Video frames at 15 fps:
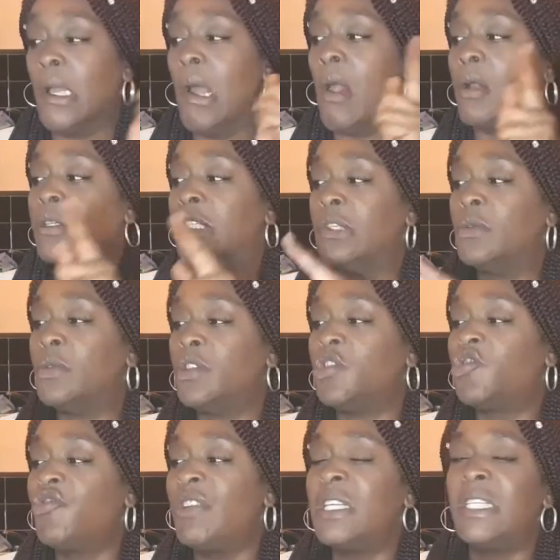Because all
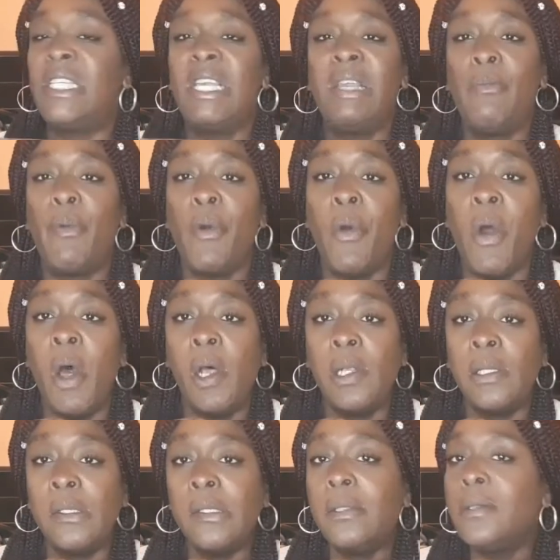the drinks he
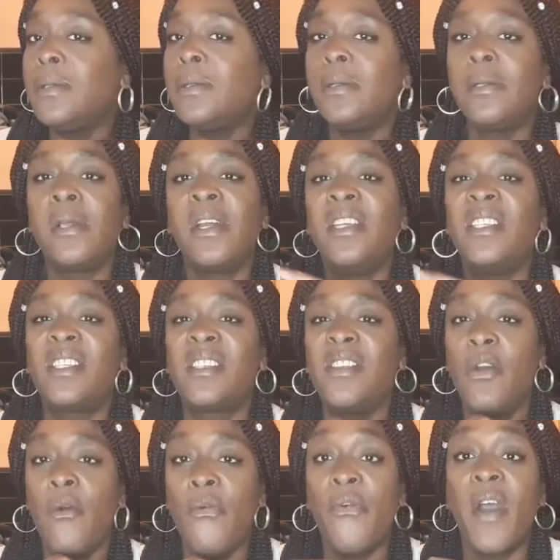bought, he's
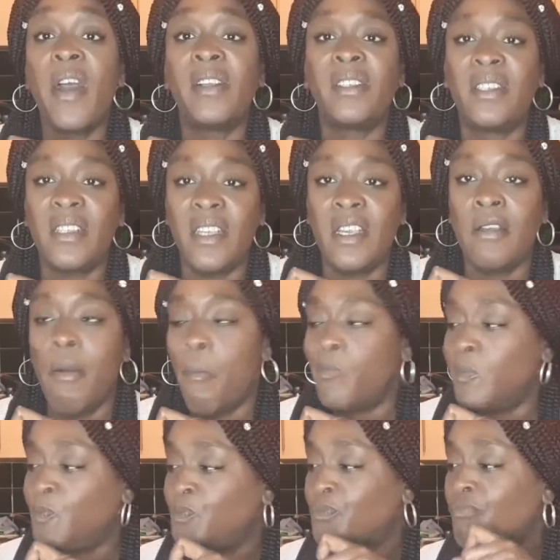still thirsty.
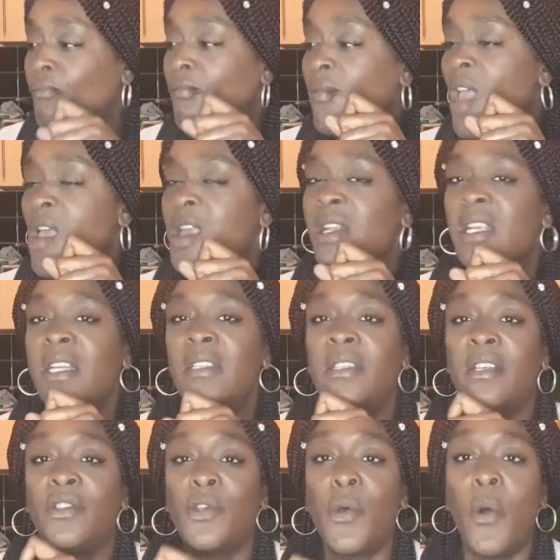He needs
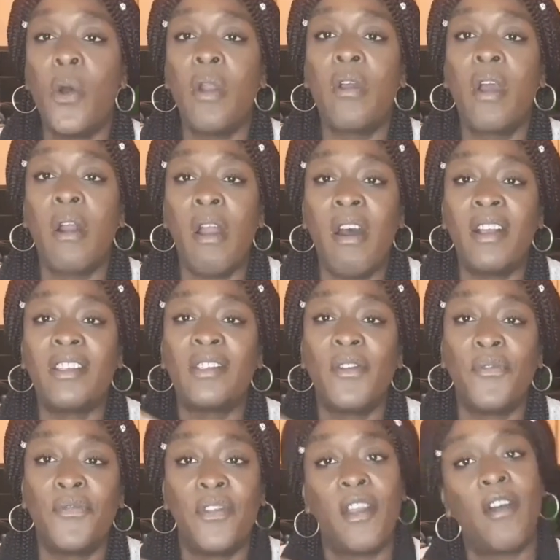a tall glass
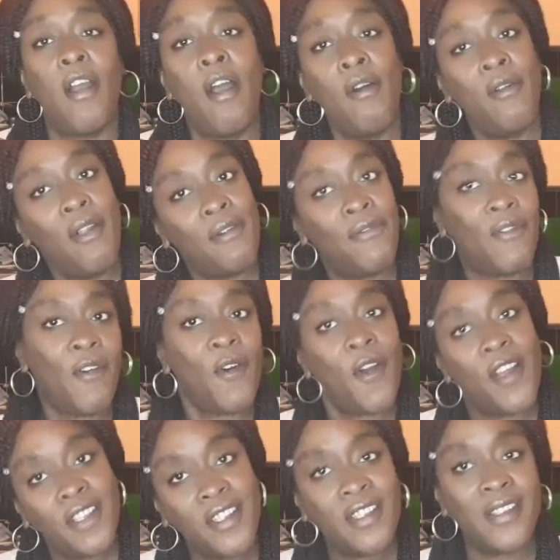of Nicole, of
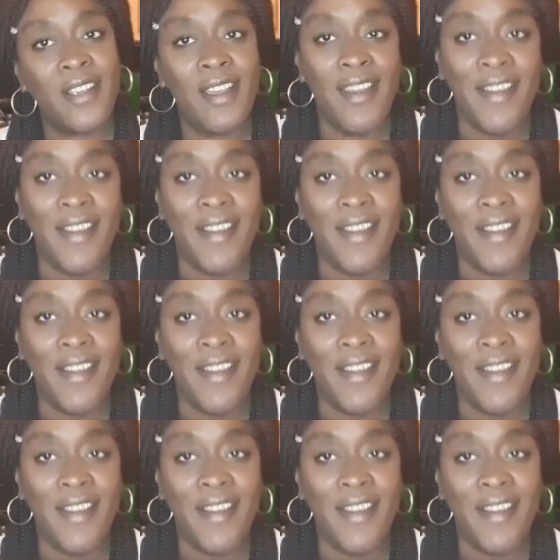course.